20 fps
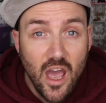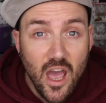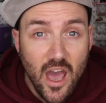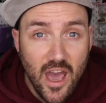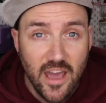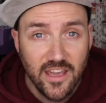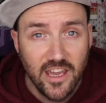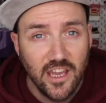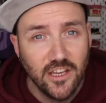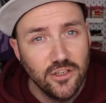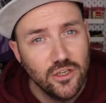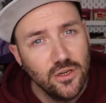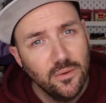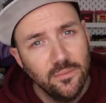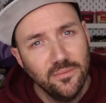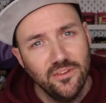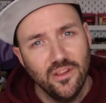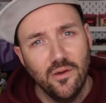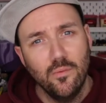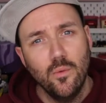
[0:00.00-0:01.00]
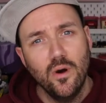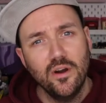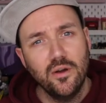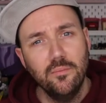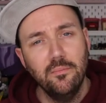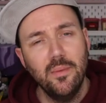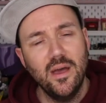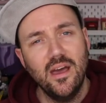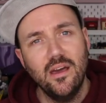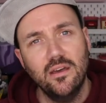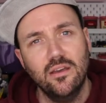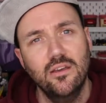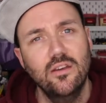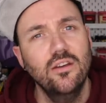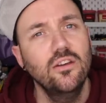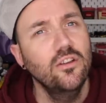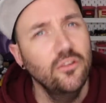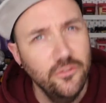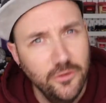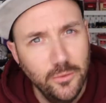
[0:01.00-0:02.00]
Hey cake chums, and welcome back
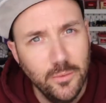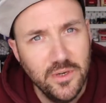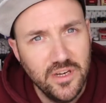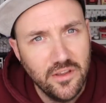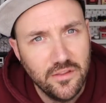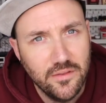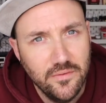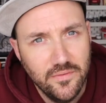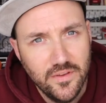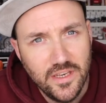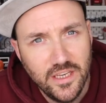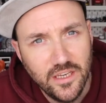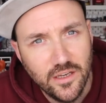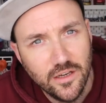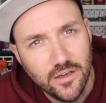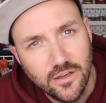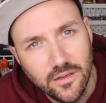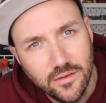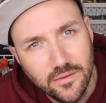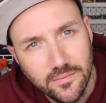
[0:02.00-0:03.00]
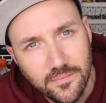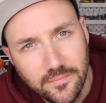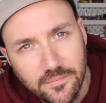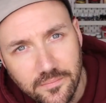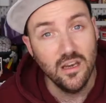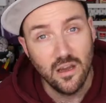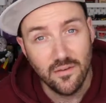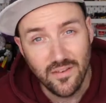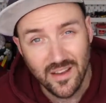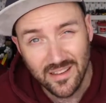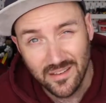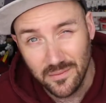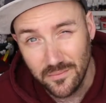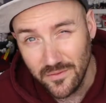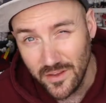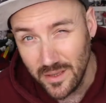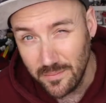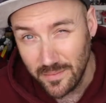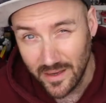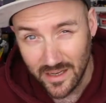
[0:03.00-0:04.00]
to another video. Now I've had some
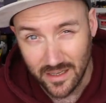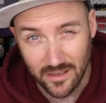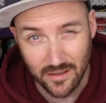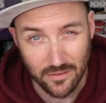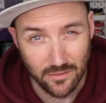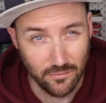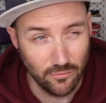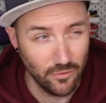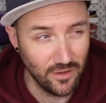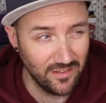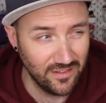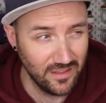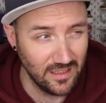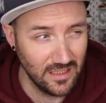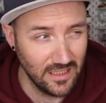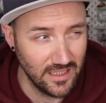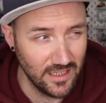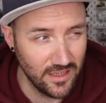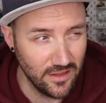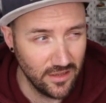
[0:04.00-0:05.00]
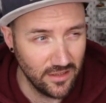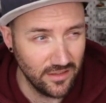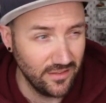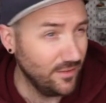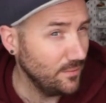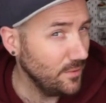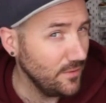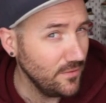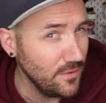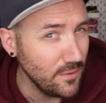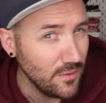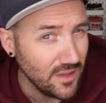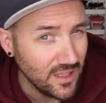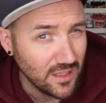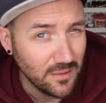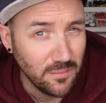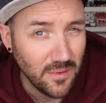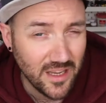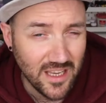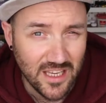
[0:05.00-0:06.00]
feedback recently that some of you
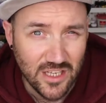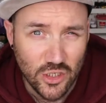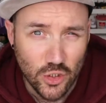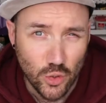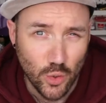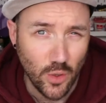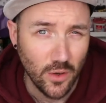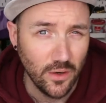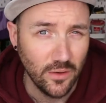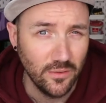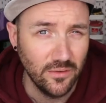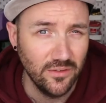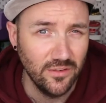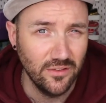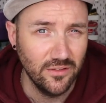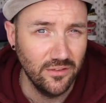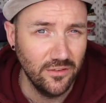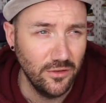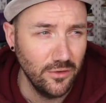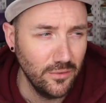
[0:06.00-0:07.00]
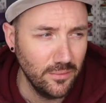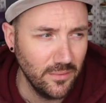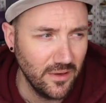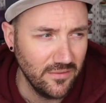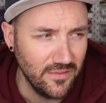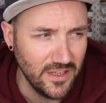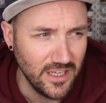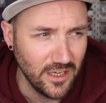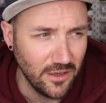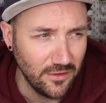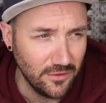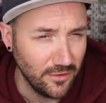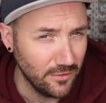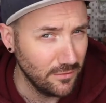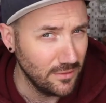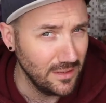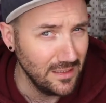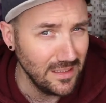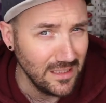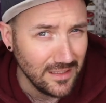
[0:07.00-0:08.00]
think my intros to my videos
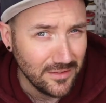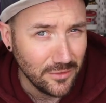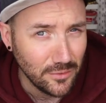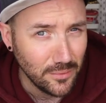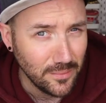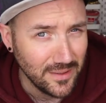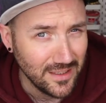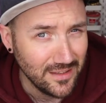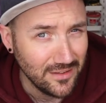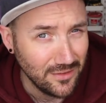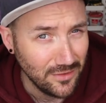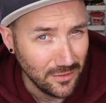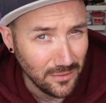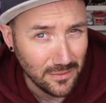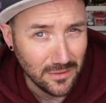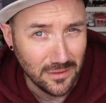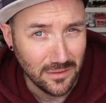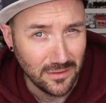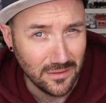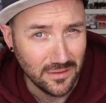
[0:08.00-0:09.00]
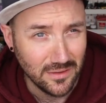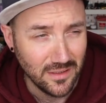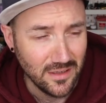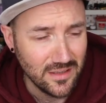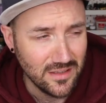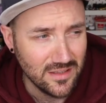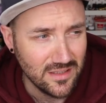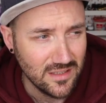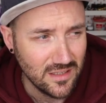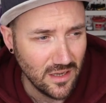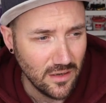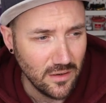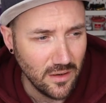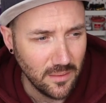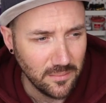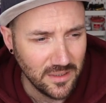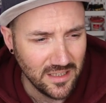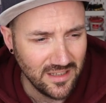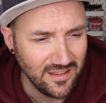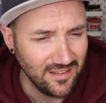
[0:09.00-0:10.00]
are a little bit too long, so
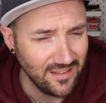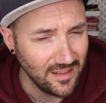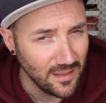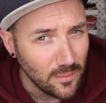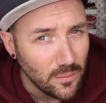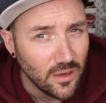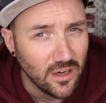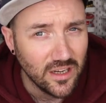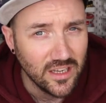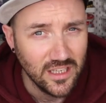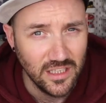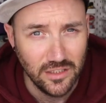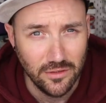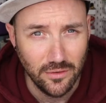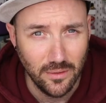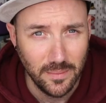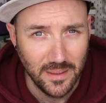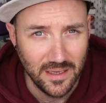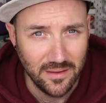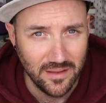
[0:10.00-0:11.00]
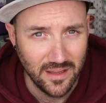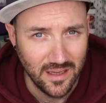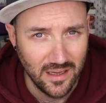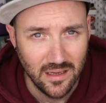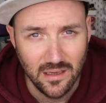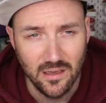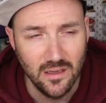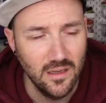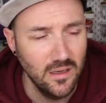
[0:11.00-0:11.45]
I'm going to see what I can do about that.